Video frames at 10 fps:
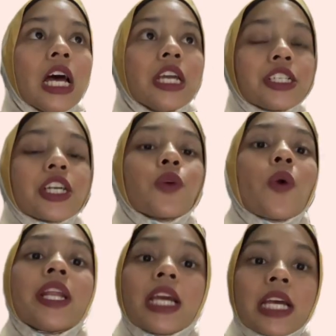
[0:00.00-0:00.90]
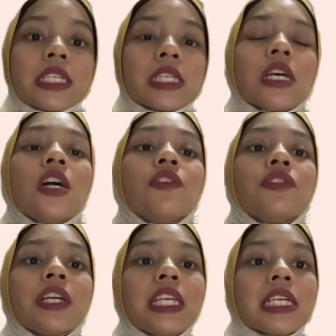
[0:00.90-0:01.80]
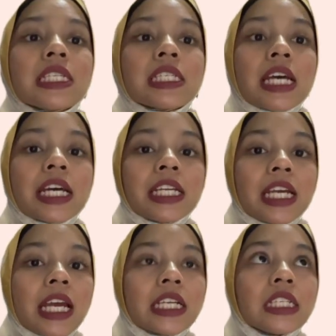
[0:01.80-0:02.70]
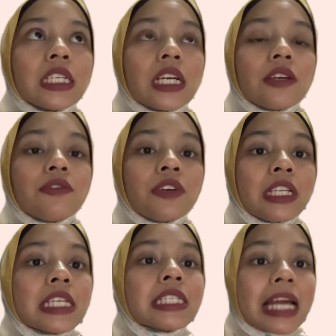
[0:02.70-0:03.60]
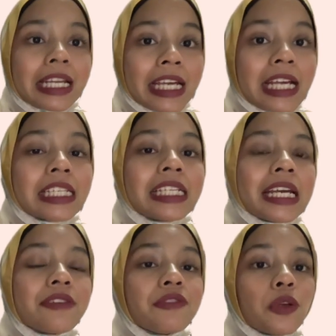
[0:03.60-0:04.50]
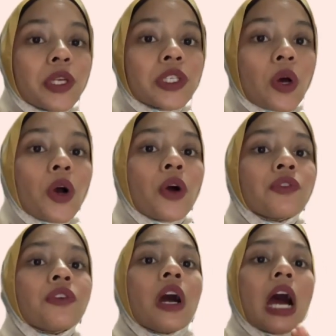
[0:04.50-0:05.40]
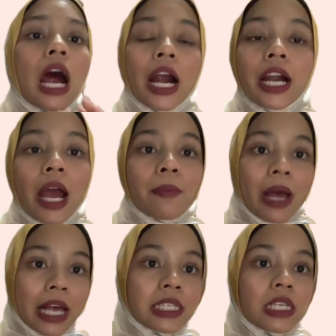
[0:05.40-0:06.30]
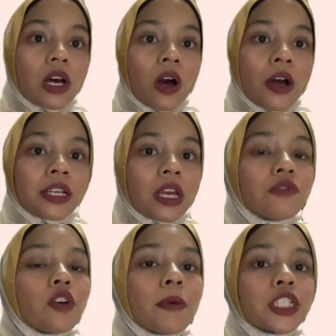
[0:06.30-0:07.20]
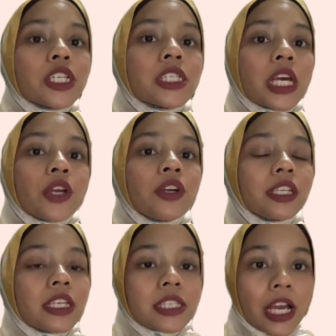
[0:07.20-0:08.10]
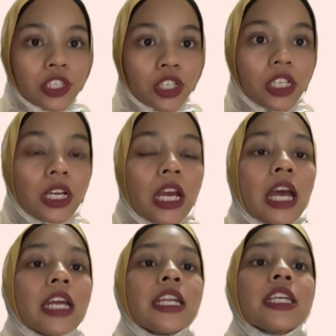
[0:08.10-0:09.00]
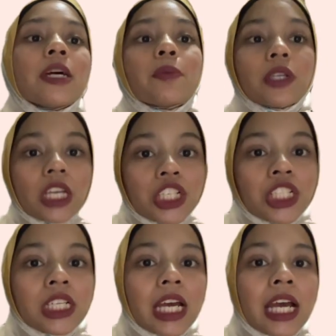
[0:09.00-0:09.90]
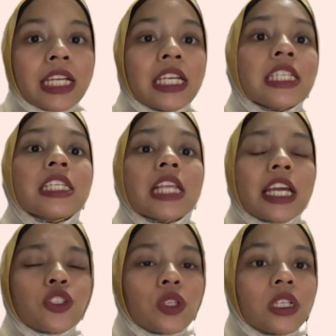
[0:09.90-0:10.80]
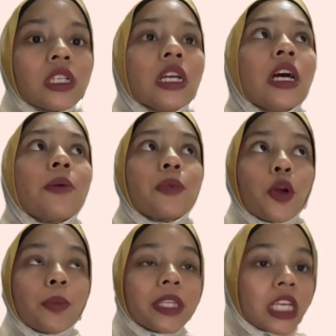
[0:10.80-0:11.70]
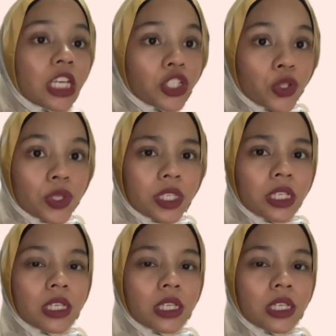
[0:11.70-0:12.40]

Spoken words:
Third one is further studying the influence of RMS on information security sector, data protection, and intellectual property issues.